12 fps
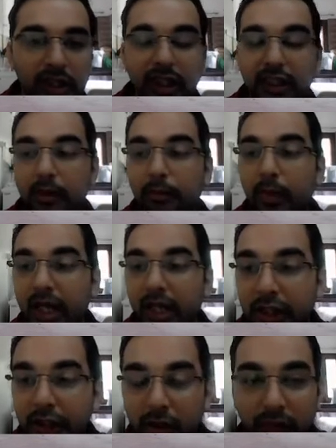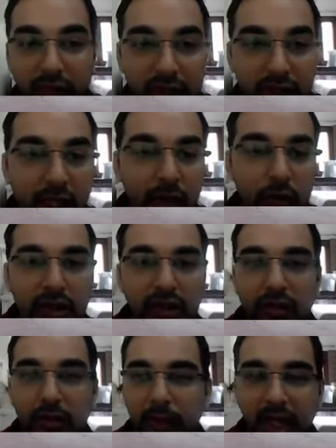that the migration of which
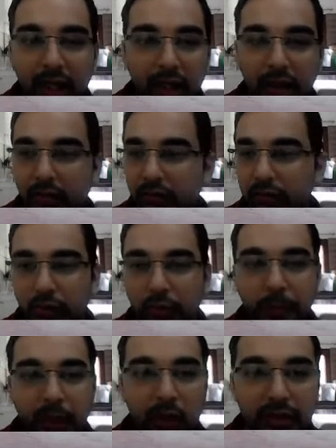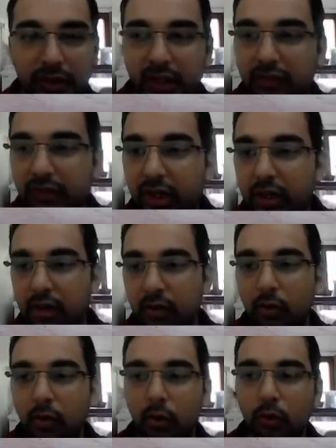hydrogen will migrate to, because it will
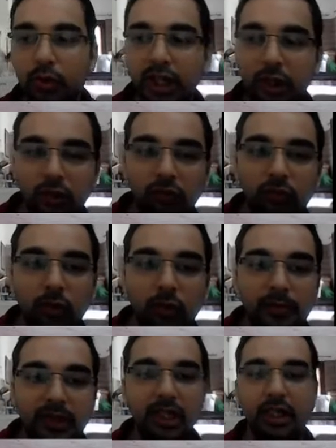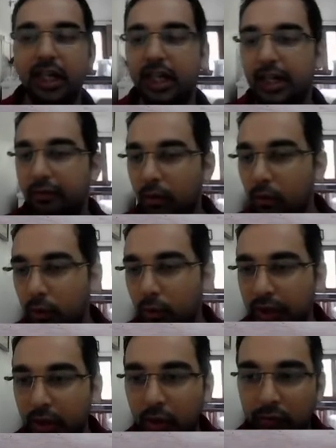go to keto form, then again it will go
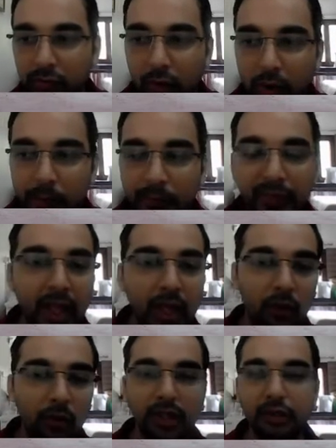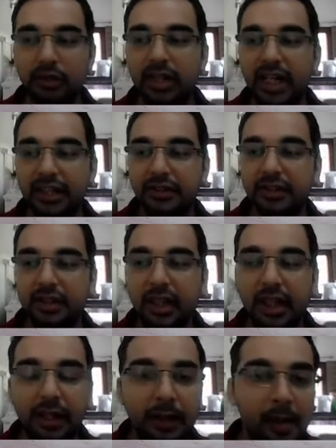to enol form. Okay, so that is the
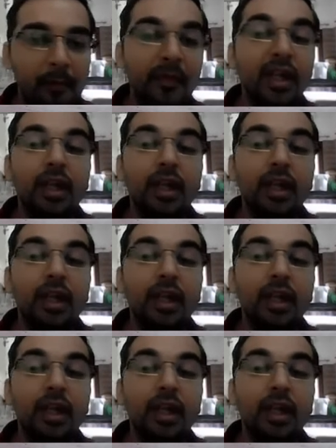thing.